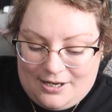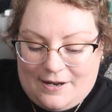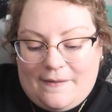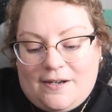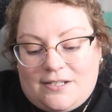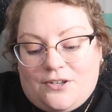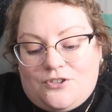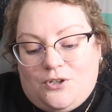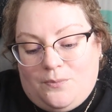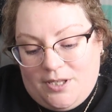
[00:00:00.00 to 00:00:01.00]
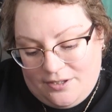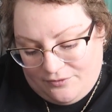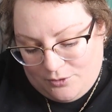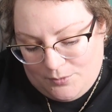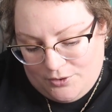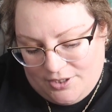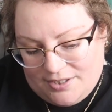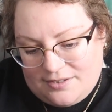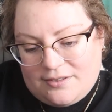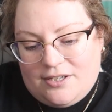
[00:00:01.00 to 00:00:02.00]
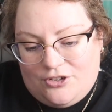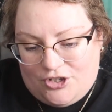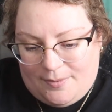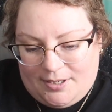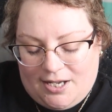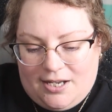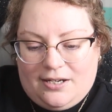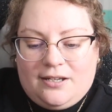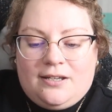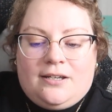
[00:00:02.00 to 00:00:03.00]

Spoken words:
And then it tells you when the full moon is in Gemini.